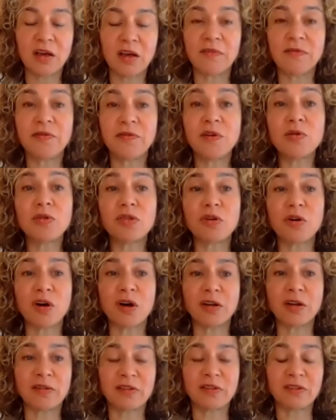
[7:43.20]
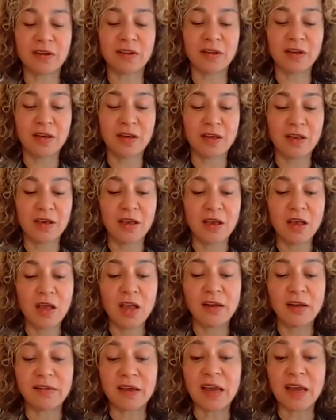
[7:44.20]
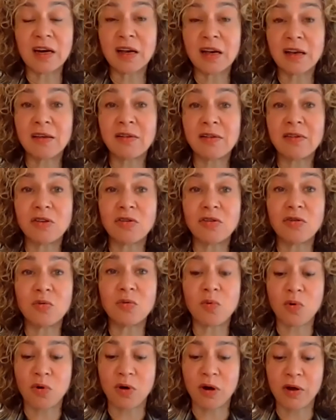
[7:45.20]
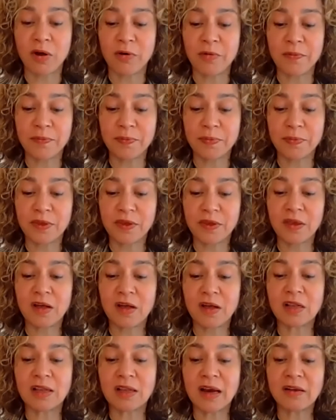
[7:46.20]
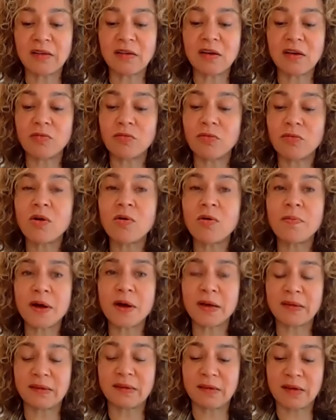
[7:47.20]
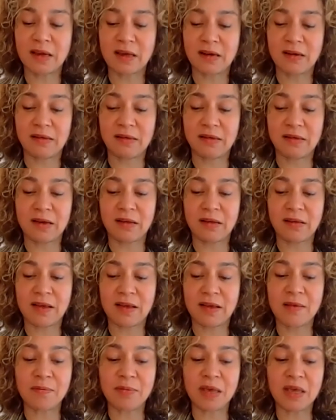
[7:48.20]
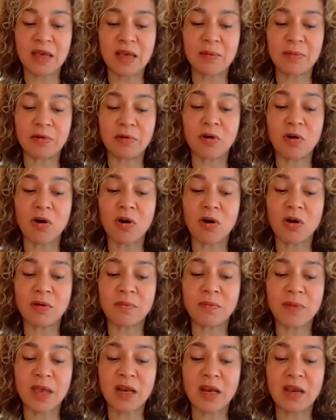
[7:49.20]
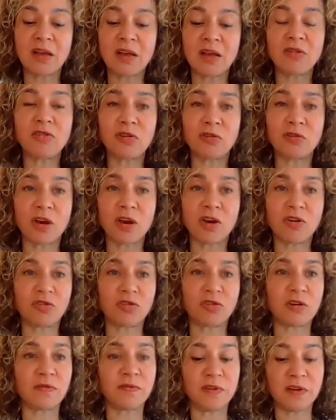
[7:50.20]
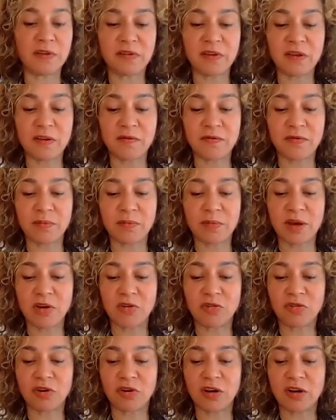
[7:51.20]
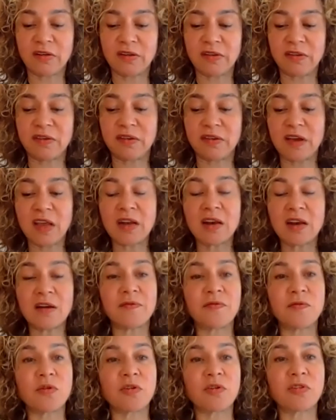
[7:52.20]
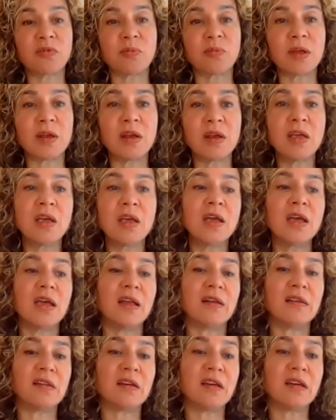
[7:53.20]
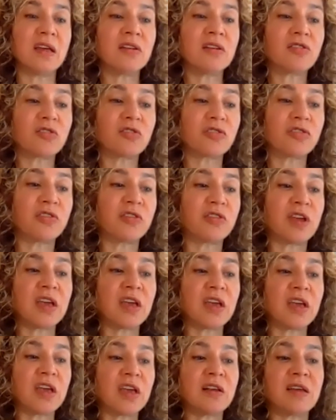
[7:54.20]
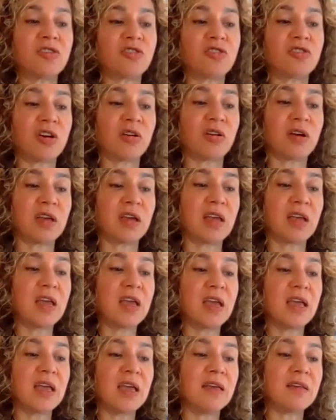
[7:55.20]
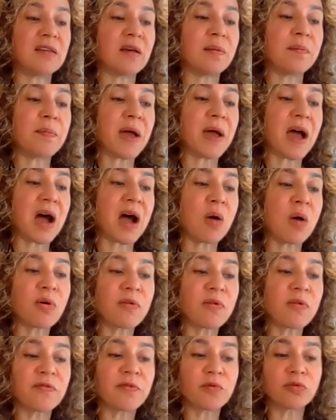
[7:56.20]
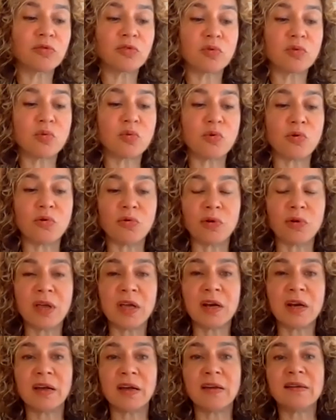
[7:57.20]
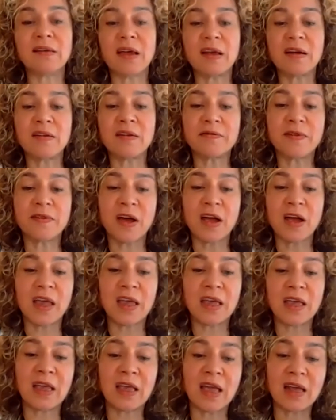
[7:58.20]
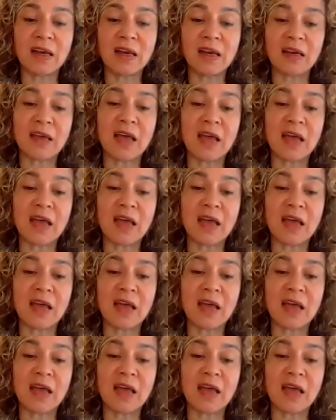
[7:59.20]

A few thoughts. Data is the new oil. Collecting robust data sets and being able to automate integration of this information into state enforcement and to interstate data sharing is a powerful tool in identifying and